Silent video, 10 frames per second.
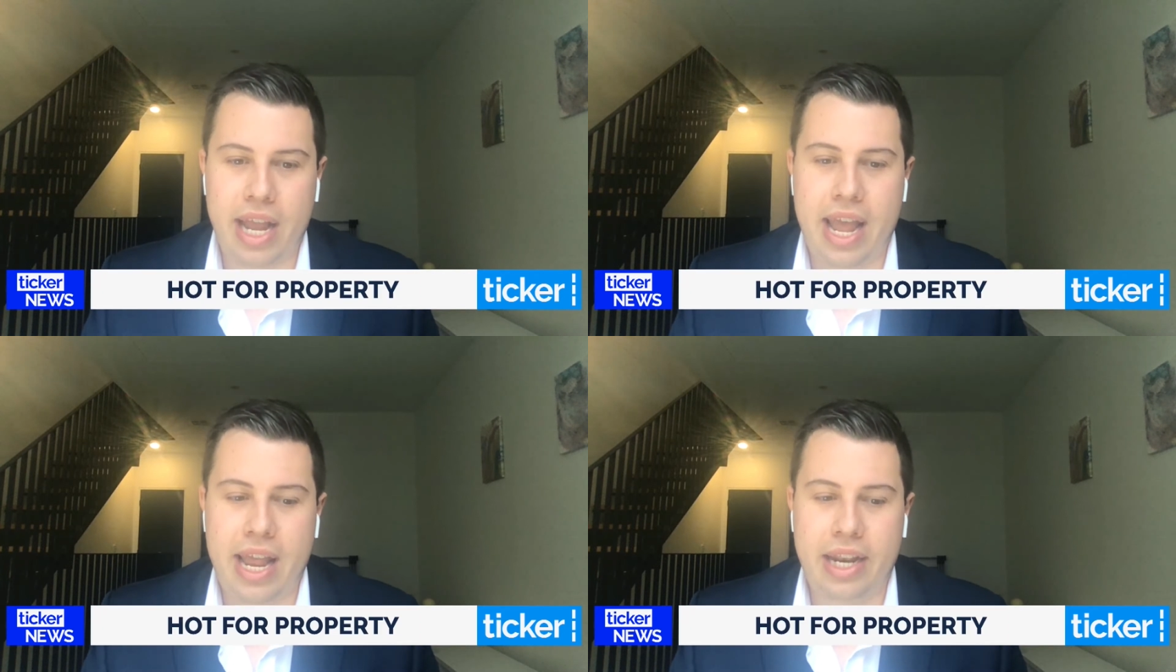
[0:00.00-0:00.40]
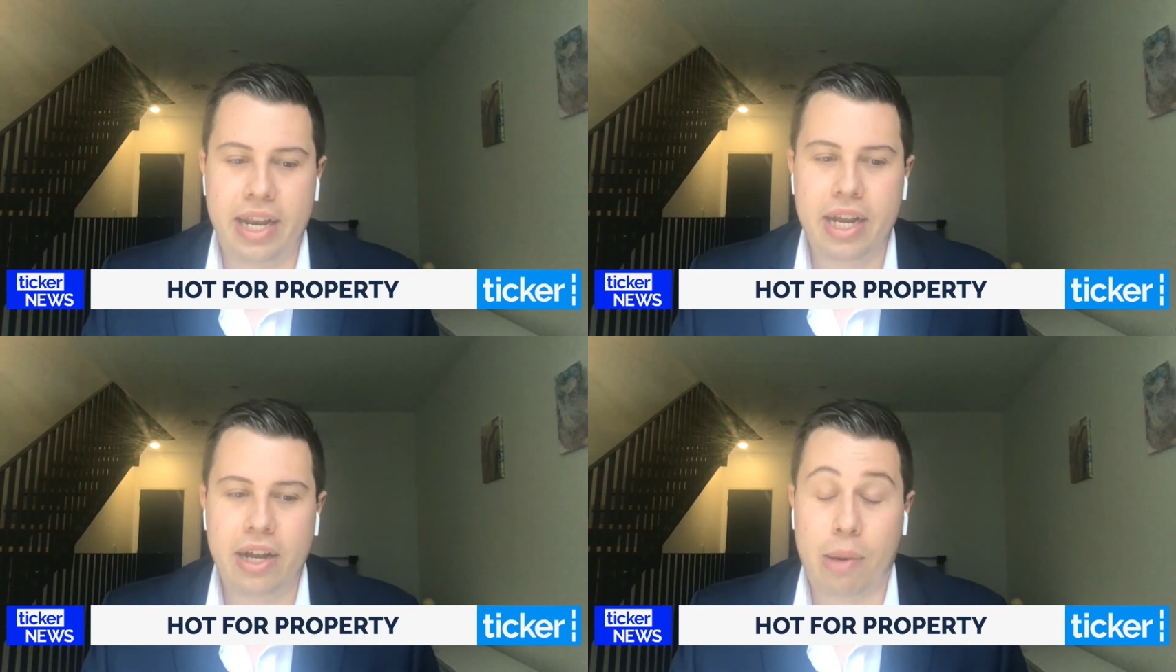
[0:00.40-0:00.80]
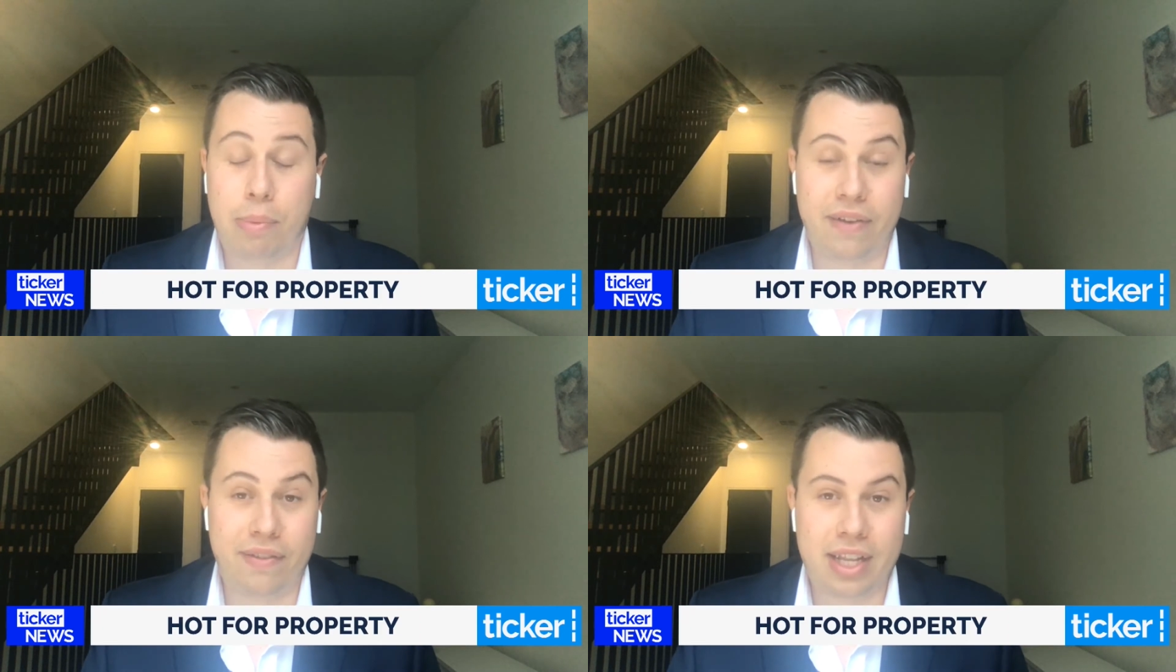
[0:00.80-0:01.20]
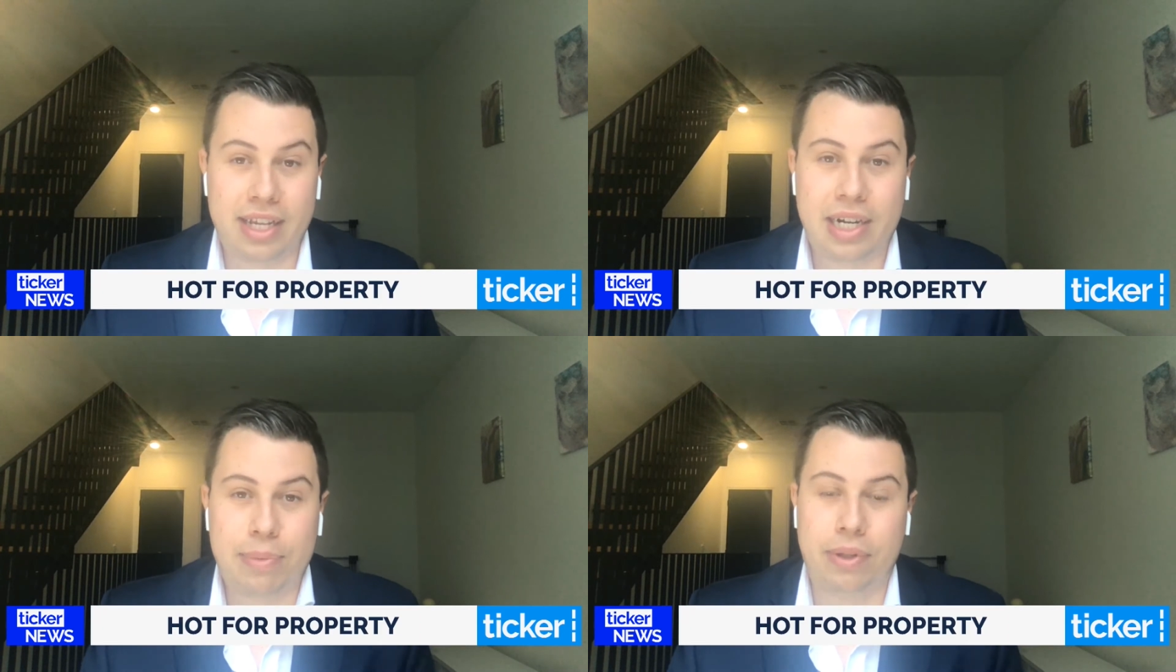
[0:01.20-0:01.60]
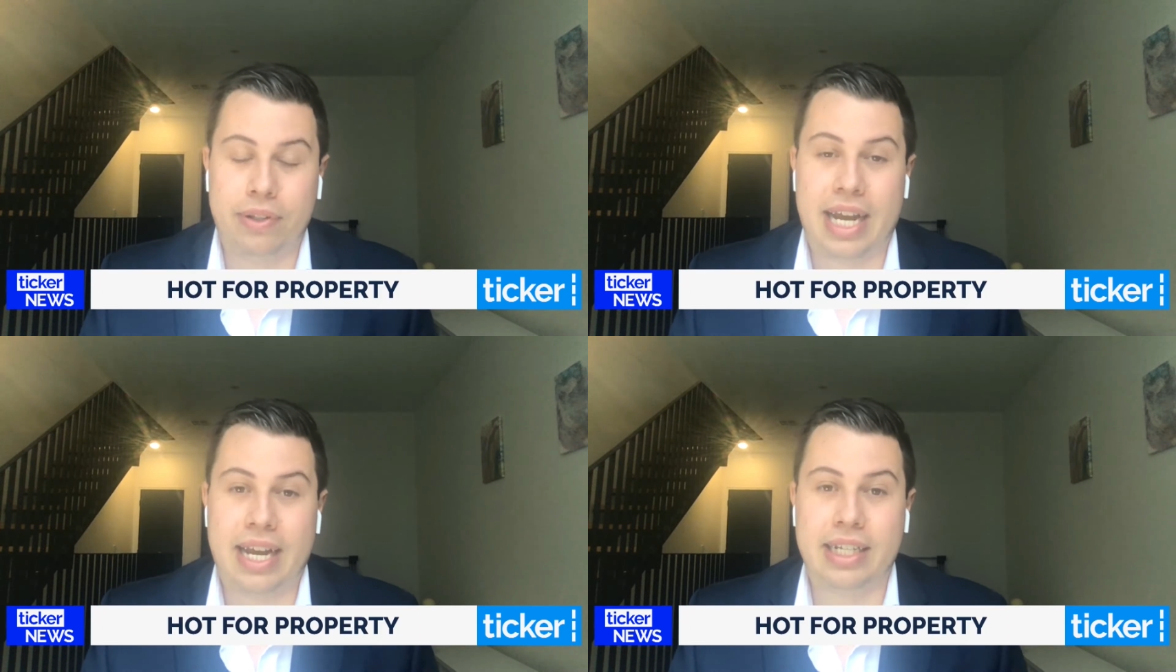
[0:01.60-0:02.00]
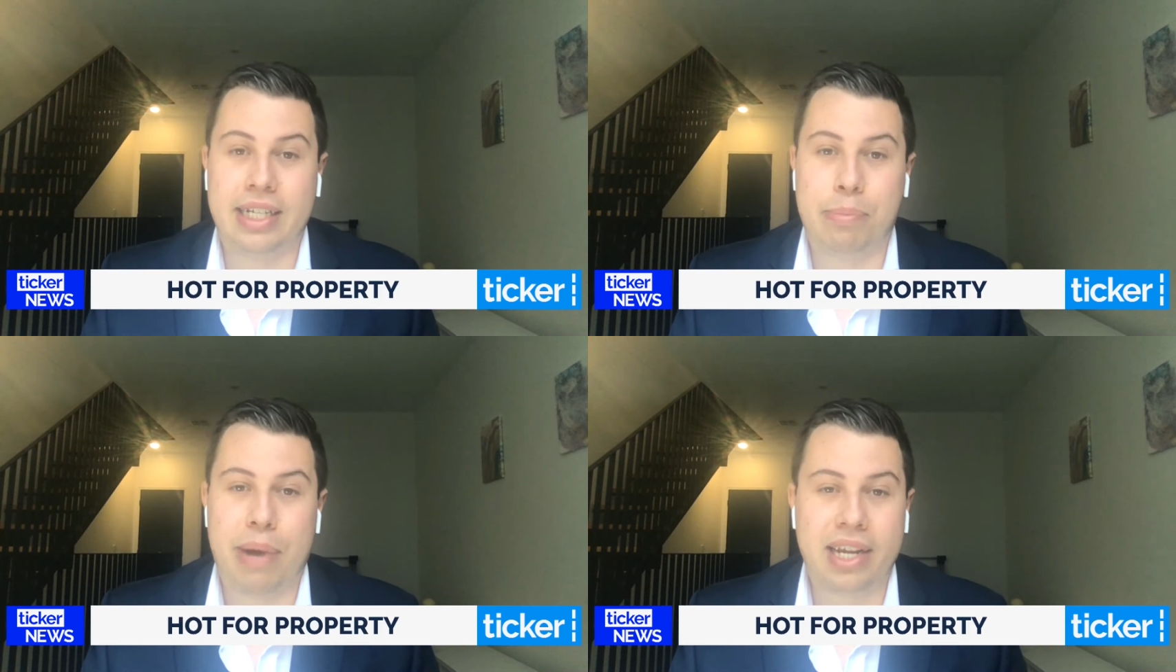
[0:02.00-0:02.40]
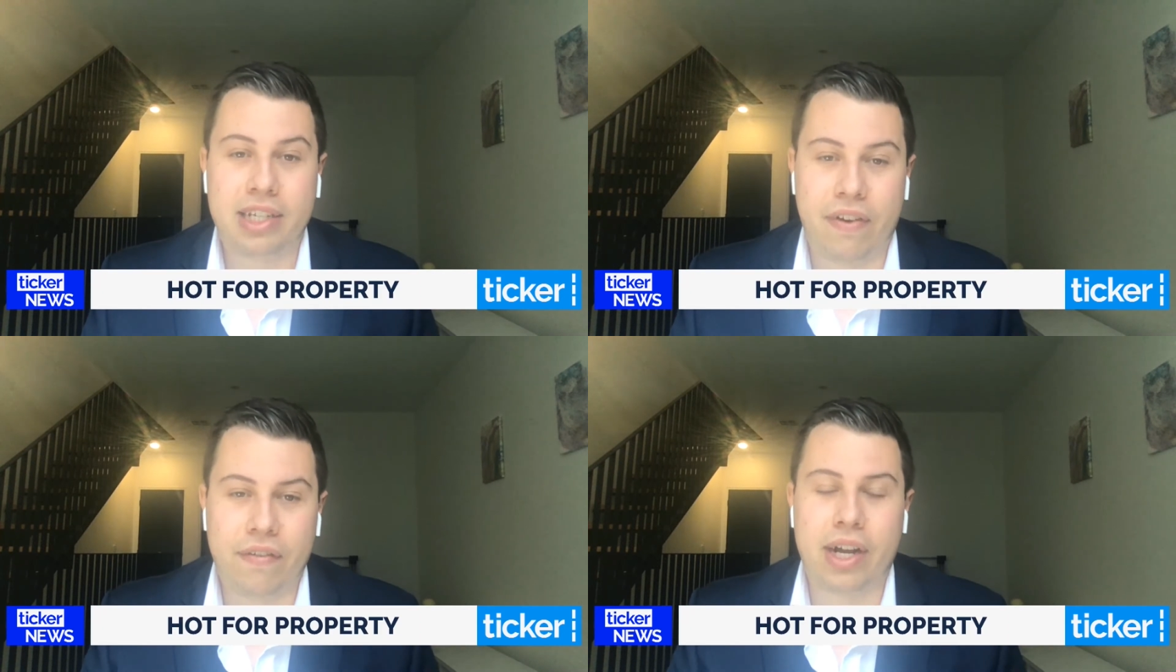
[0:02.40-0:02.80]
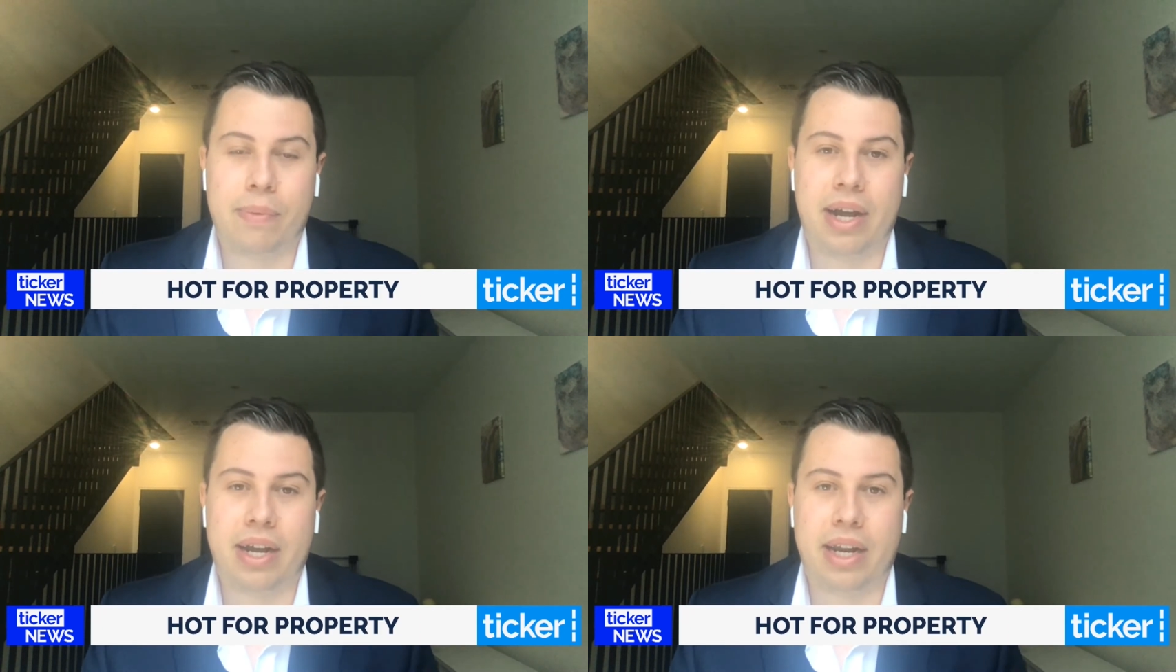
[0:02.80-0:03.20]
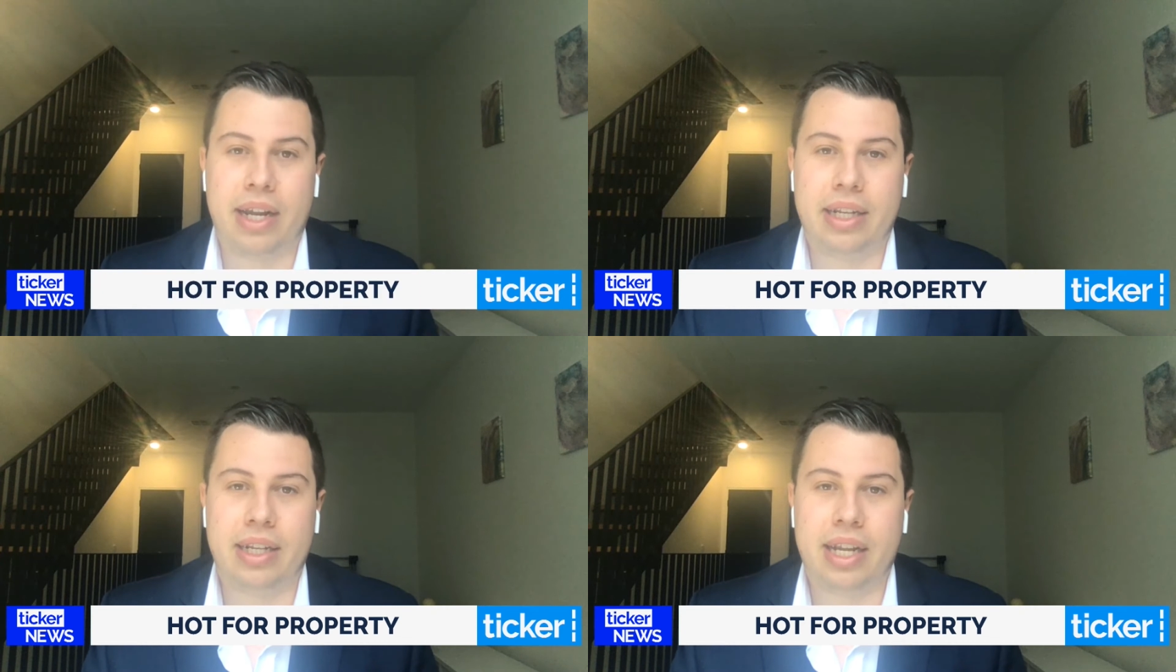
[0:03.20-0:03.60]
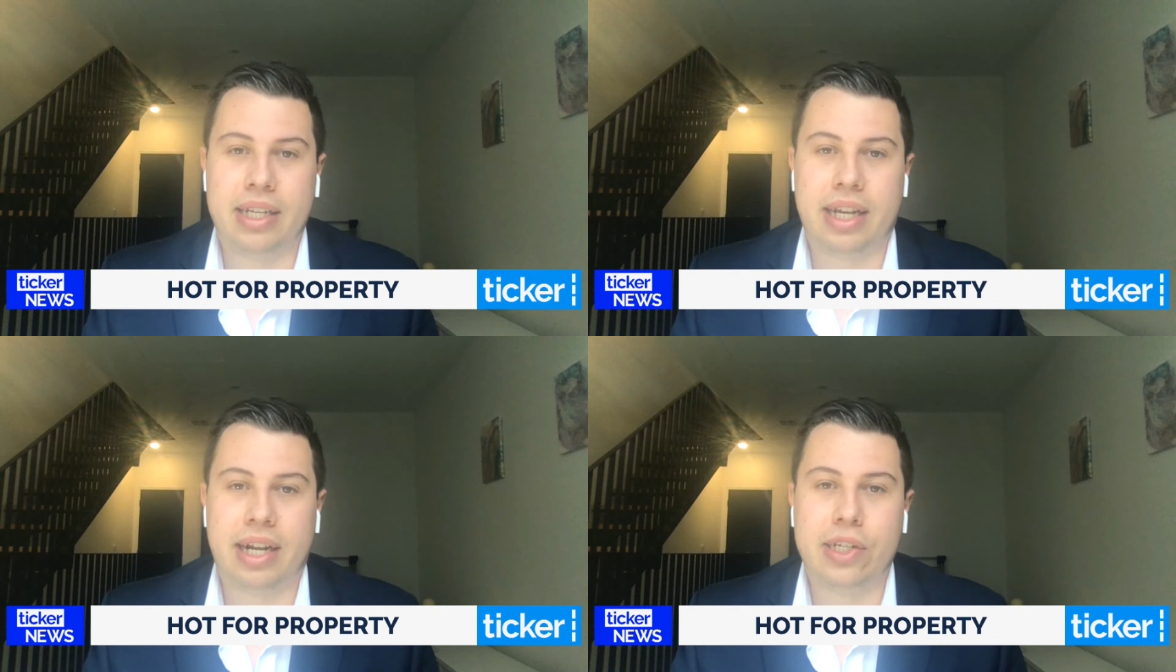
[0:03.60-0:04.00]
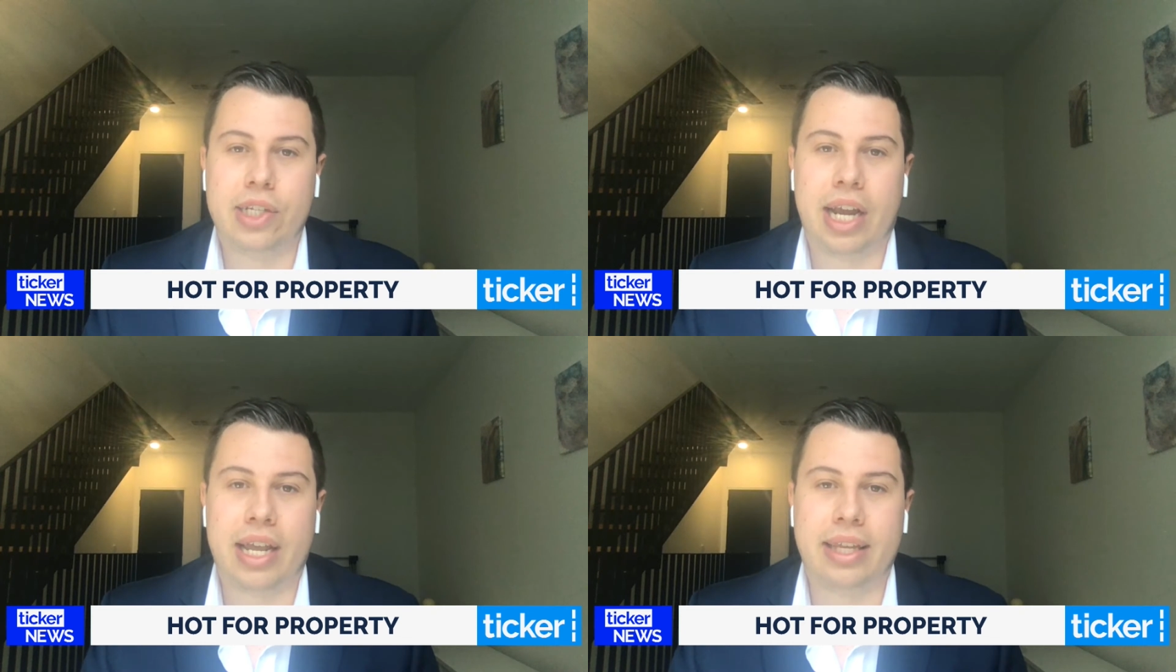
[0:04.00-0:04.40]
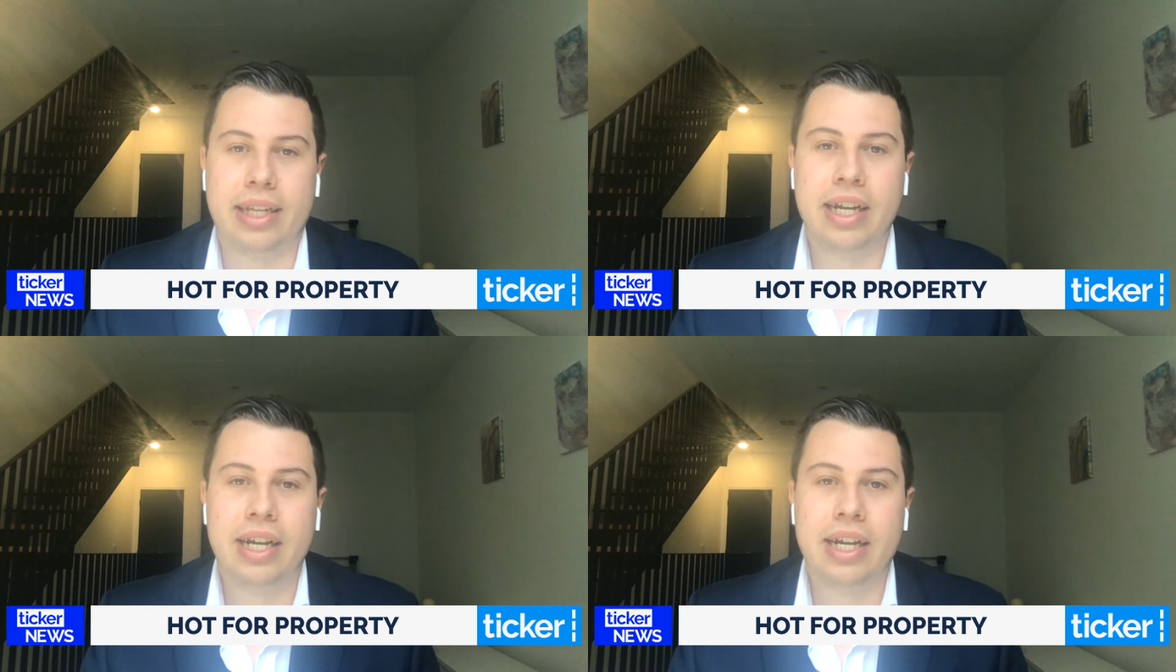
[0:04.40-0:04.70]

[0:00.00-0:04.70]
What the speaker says: And I believe in the last couple of days, the banks have even come out and started to say that